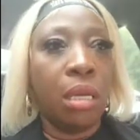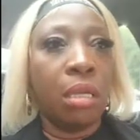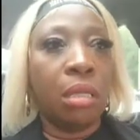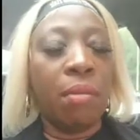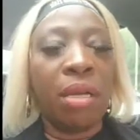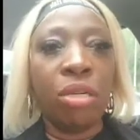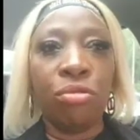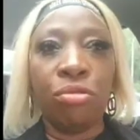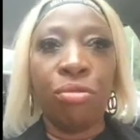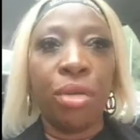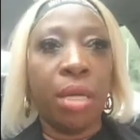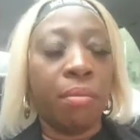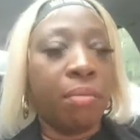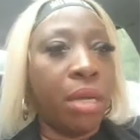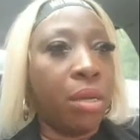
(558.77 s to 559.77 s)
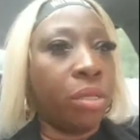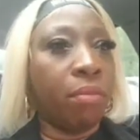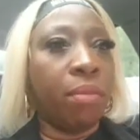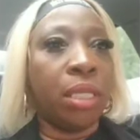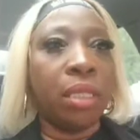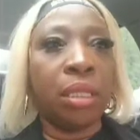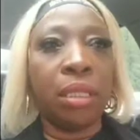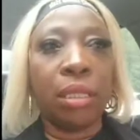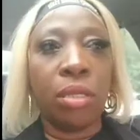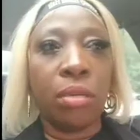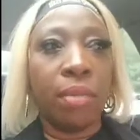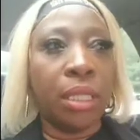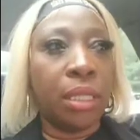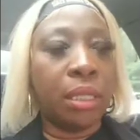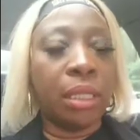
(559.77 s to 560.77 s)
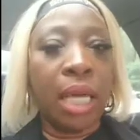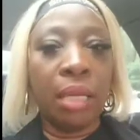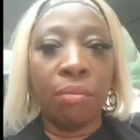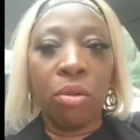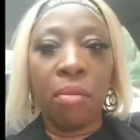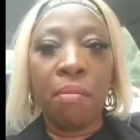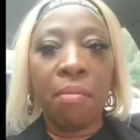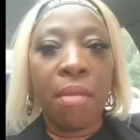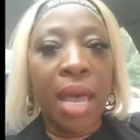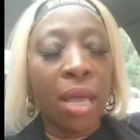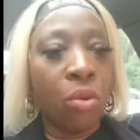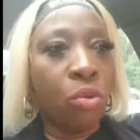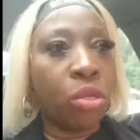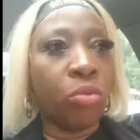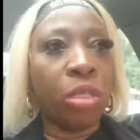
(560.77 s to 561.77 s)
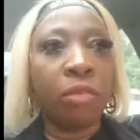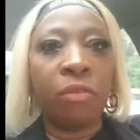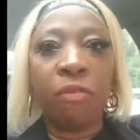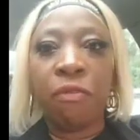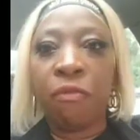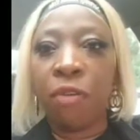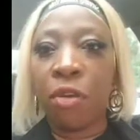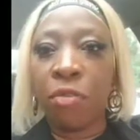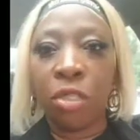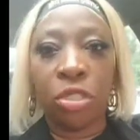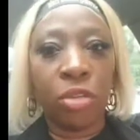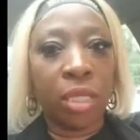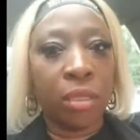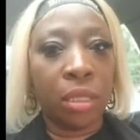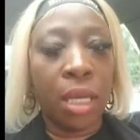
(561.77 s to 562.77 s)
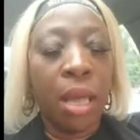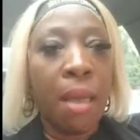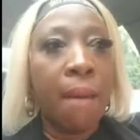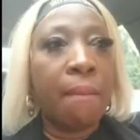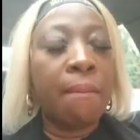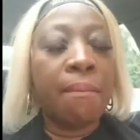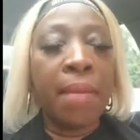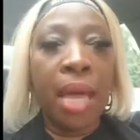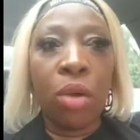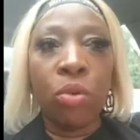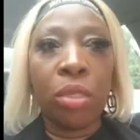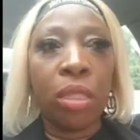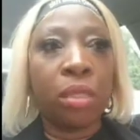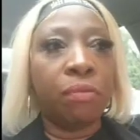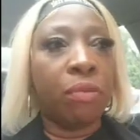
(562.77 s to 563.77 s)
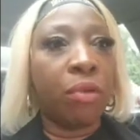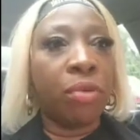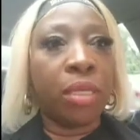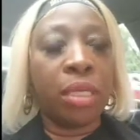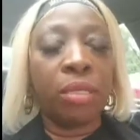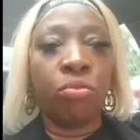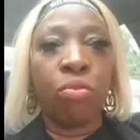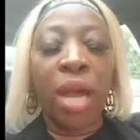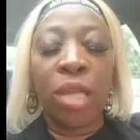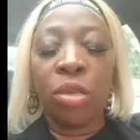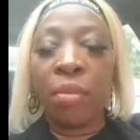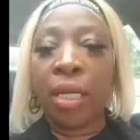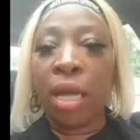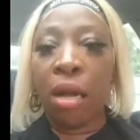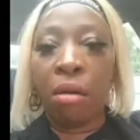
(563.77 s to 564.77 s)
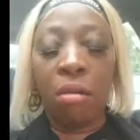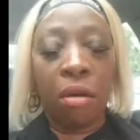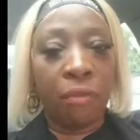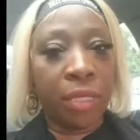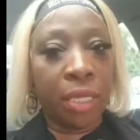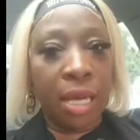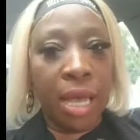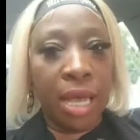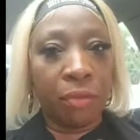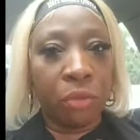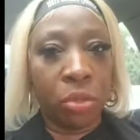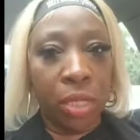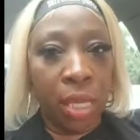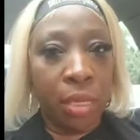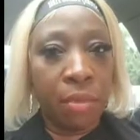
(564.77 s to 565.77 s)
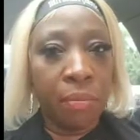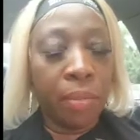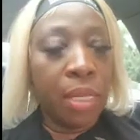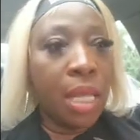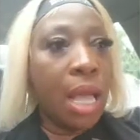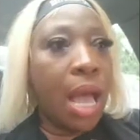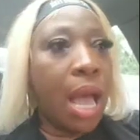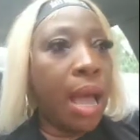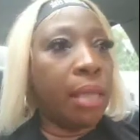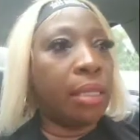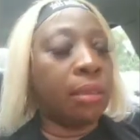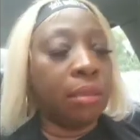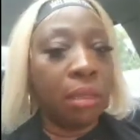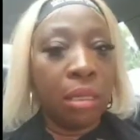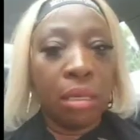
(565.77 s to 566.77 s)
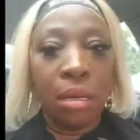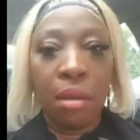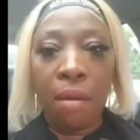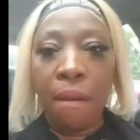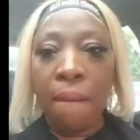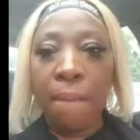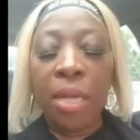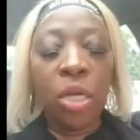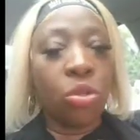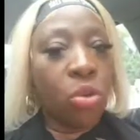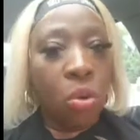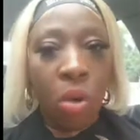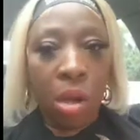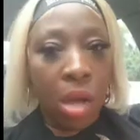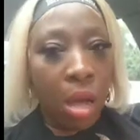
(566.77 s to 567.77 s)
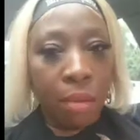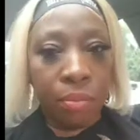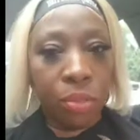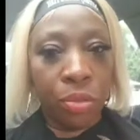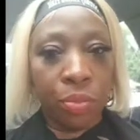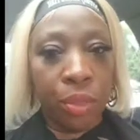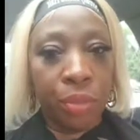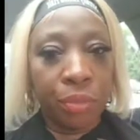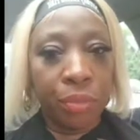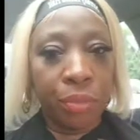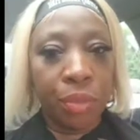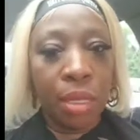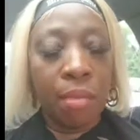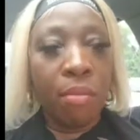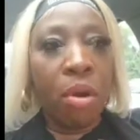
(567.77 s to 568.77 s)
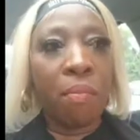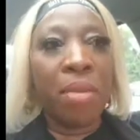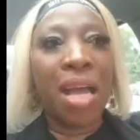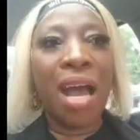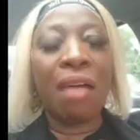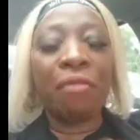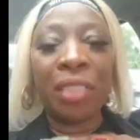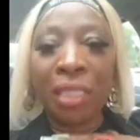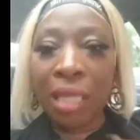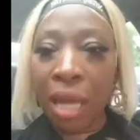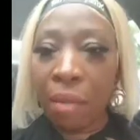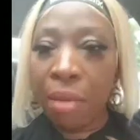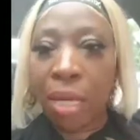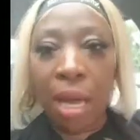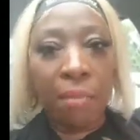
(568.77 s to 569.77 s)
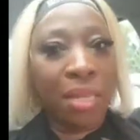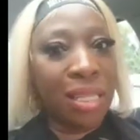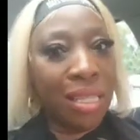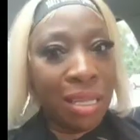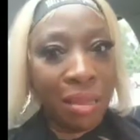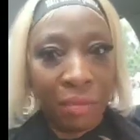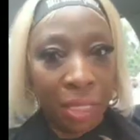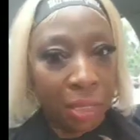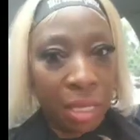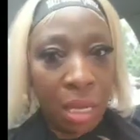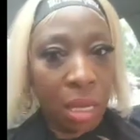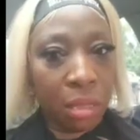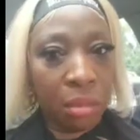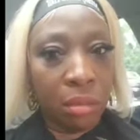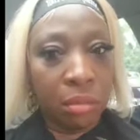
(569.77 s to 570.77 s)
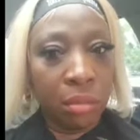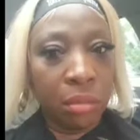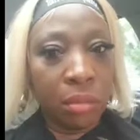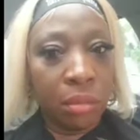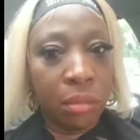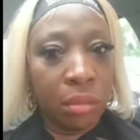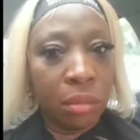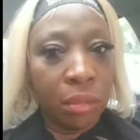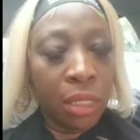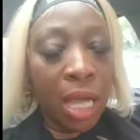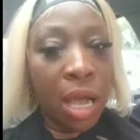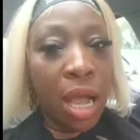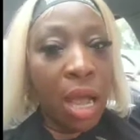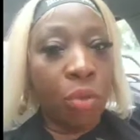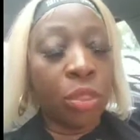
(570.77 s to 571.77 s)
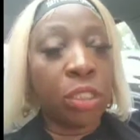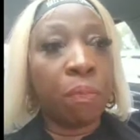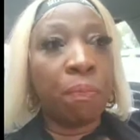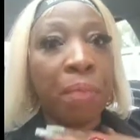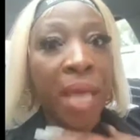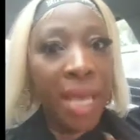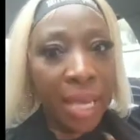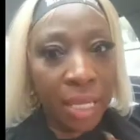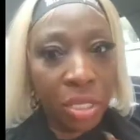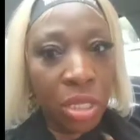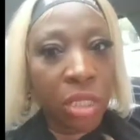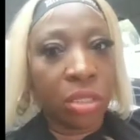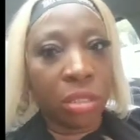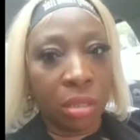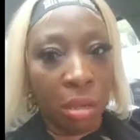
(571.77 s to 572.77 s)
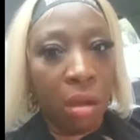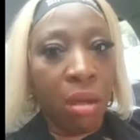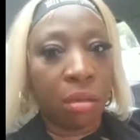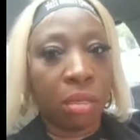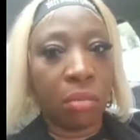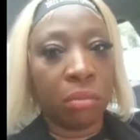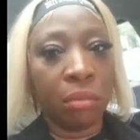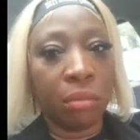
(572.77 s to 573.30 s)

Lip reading: nobody rape me or nobody this or nobody that, but my one was very drastic. My one is very, right now I can come over the live today, and me don't know what going to happen to me. But me have to talk because me never talk. Because I was paid not to talk.